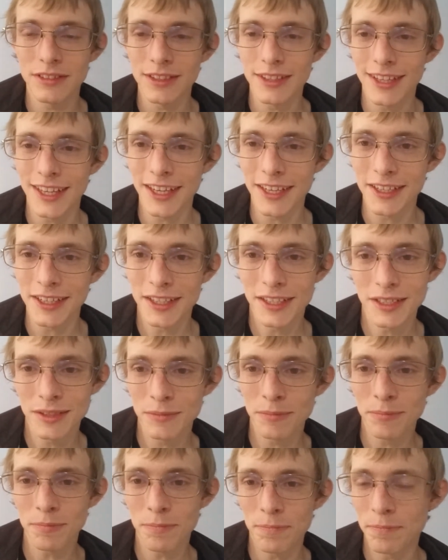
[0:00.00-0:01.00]
They
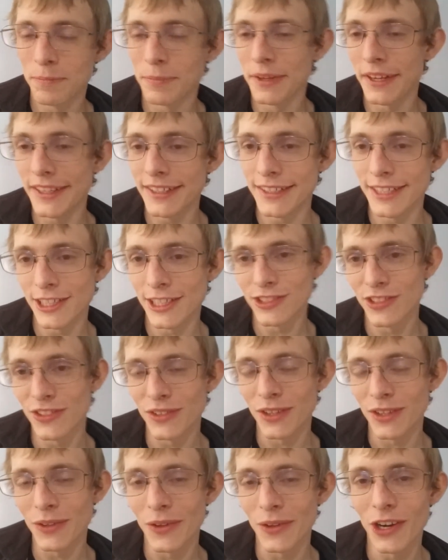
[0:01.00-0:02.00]
can get
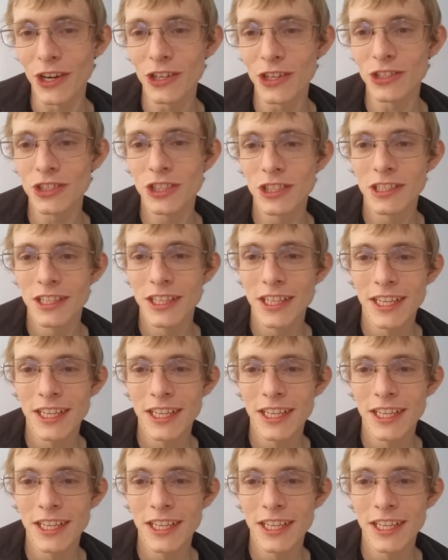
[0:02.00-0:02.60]
decently large.